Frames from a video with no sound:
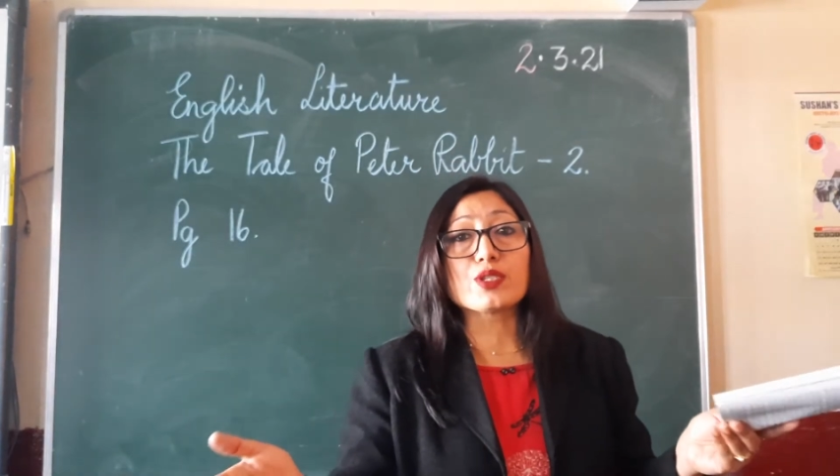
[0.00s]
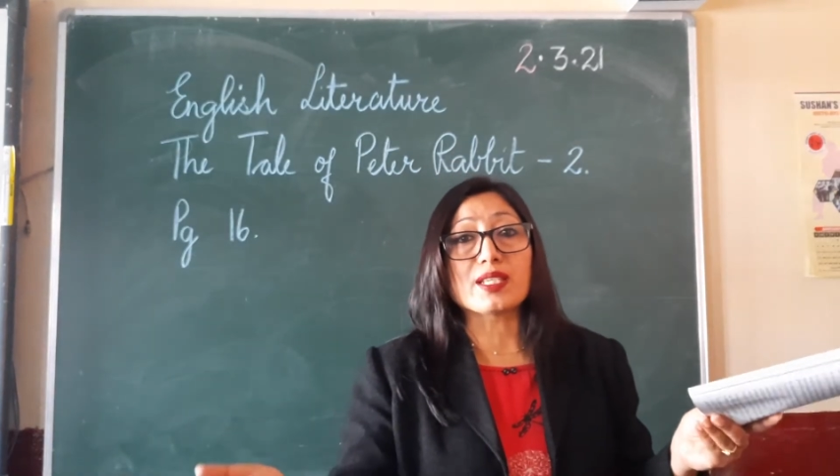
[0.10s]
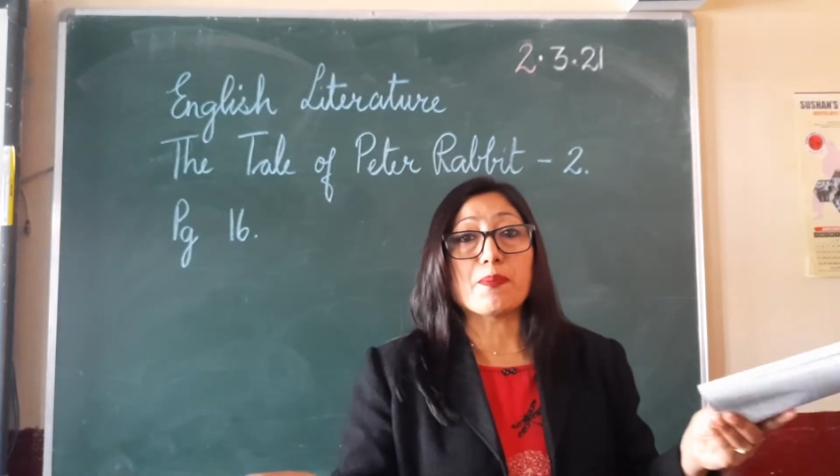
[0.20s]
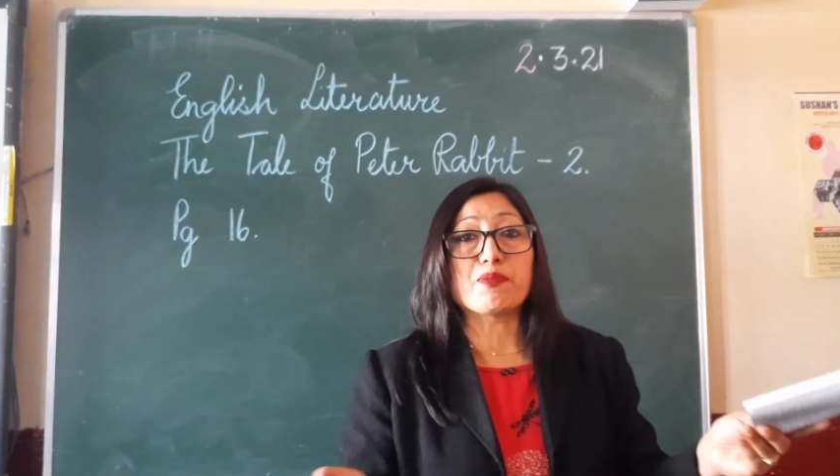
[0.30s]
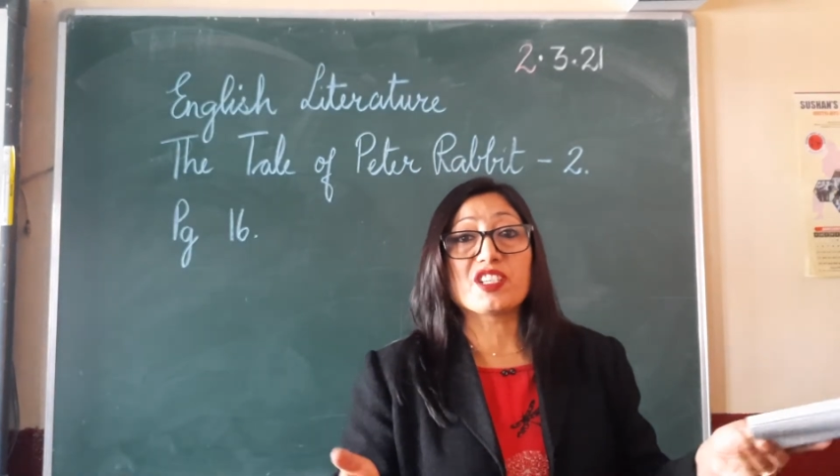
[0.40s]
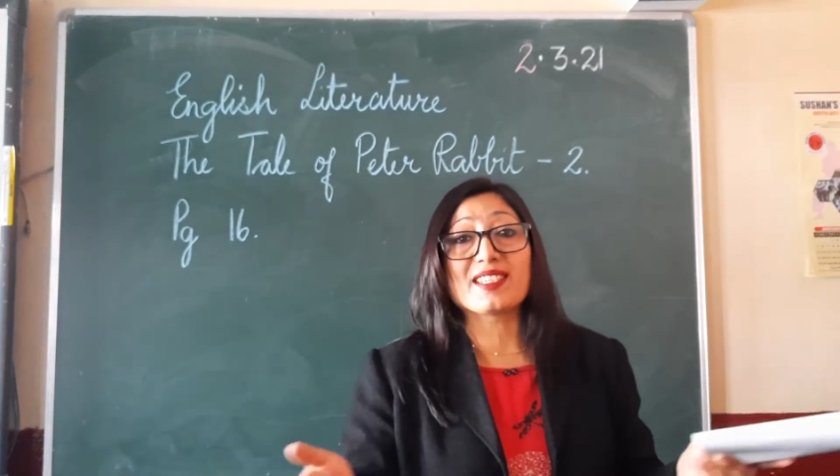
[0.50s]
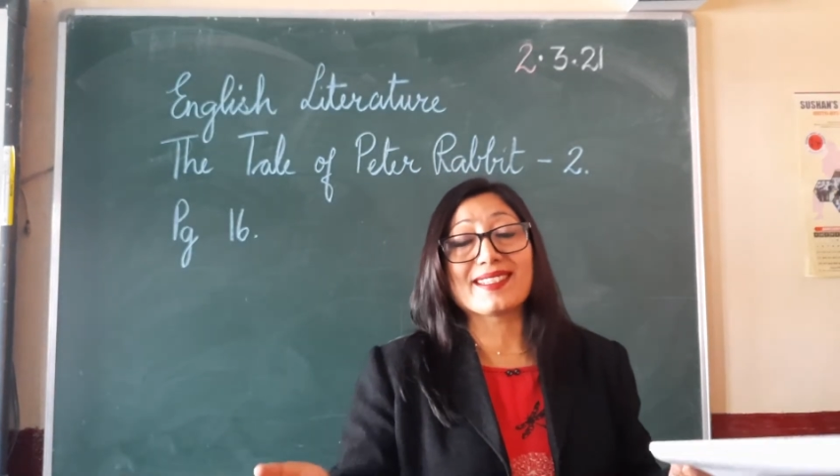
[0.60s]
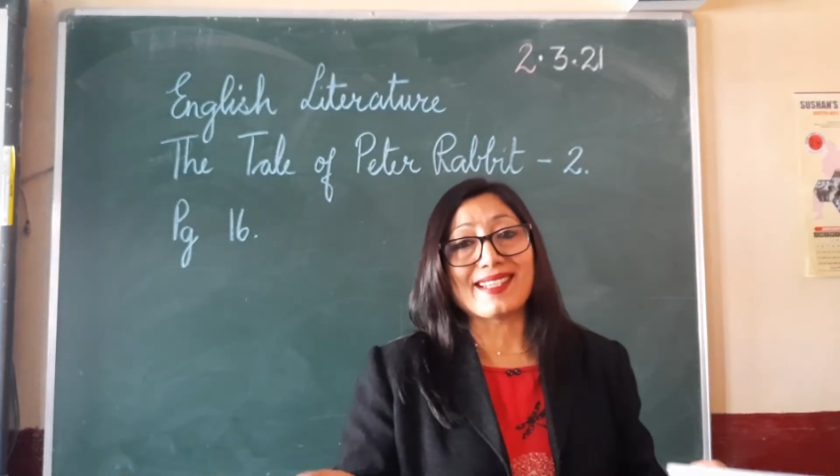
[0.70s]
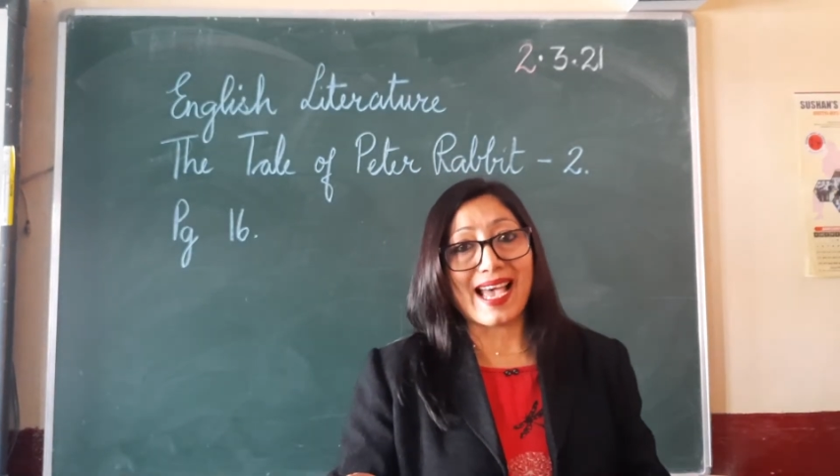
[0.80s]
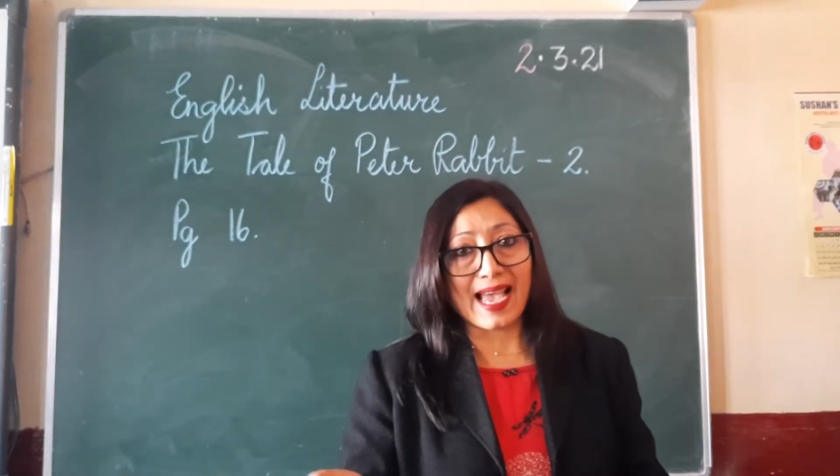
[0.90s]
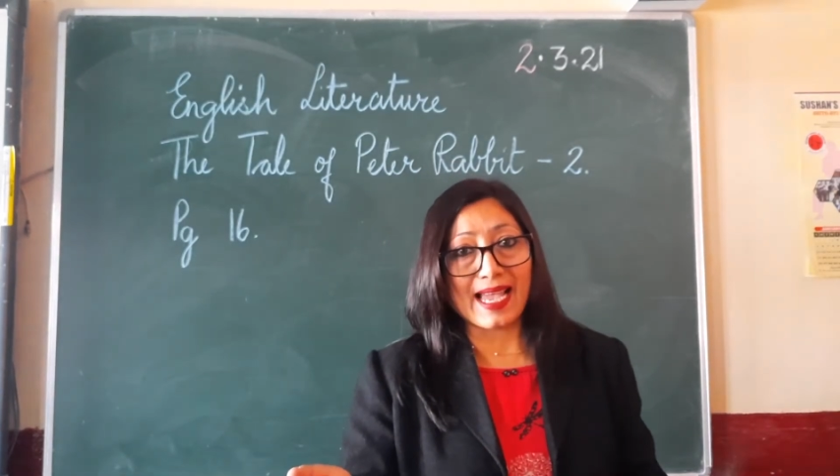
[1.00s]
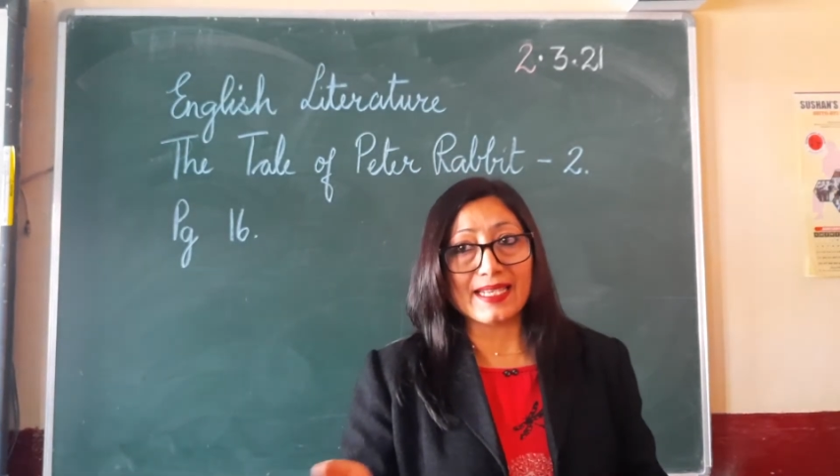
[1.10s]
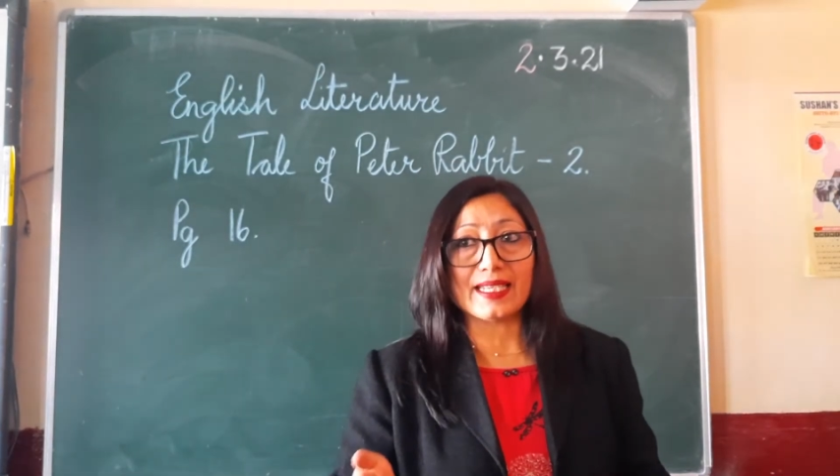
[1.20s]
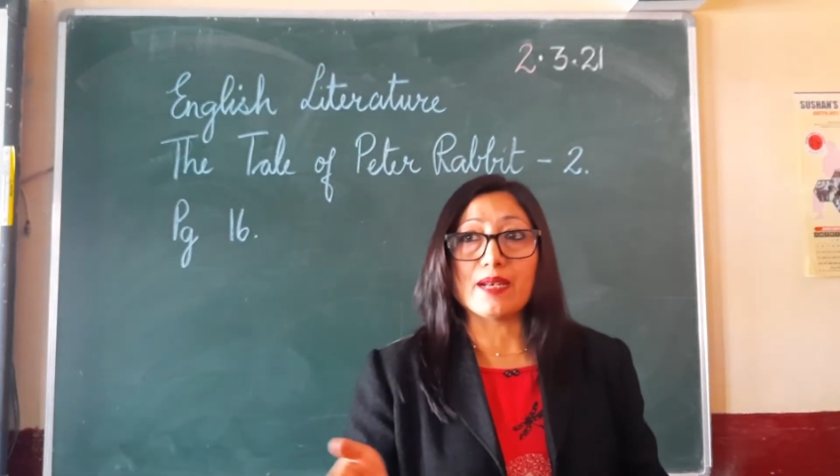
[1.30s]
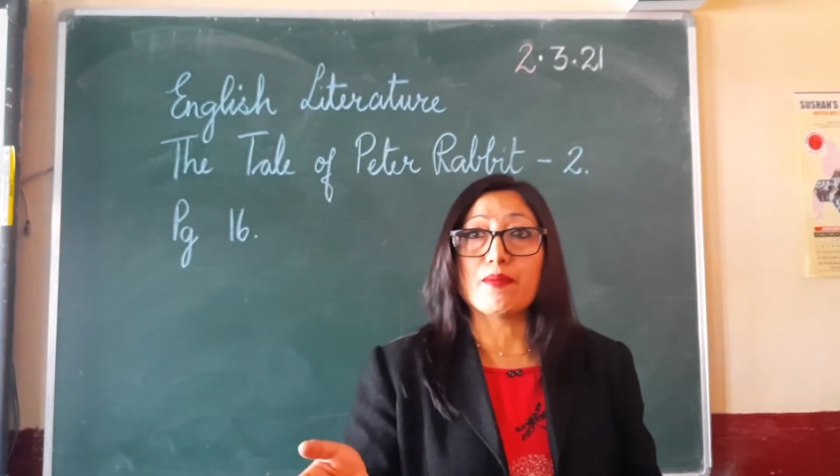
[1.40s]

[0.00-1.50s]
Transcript: separate sand and